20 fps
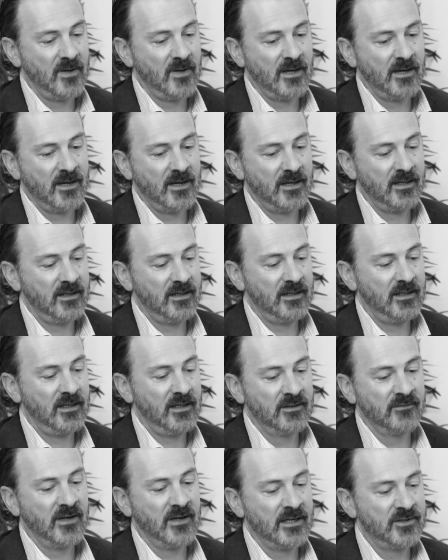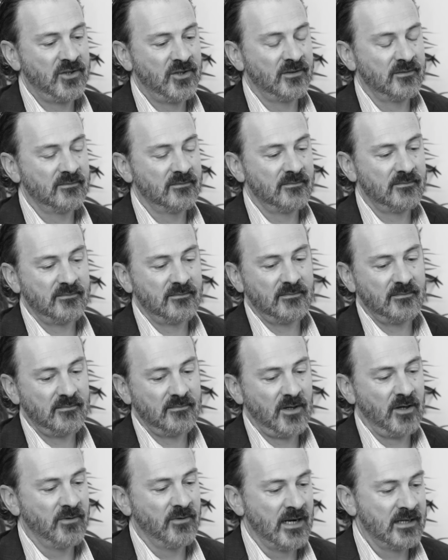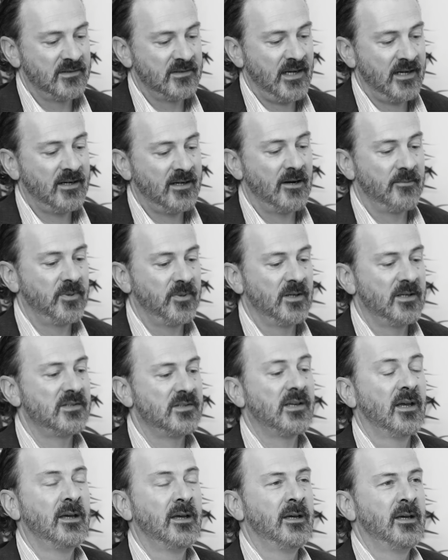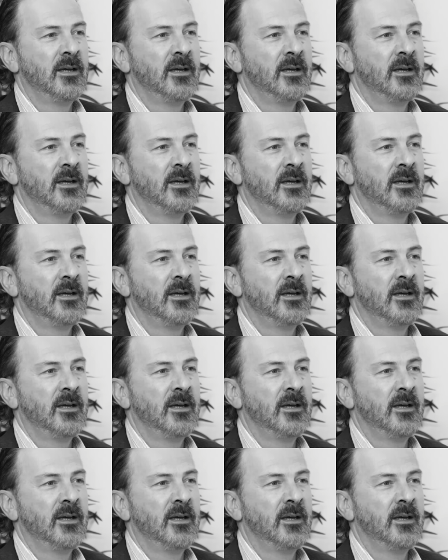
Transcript: uh, innovation around tech companies,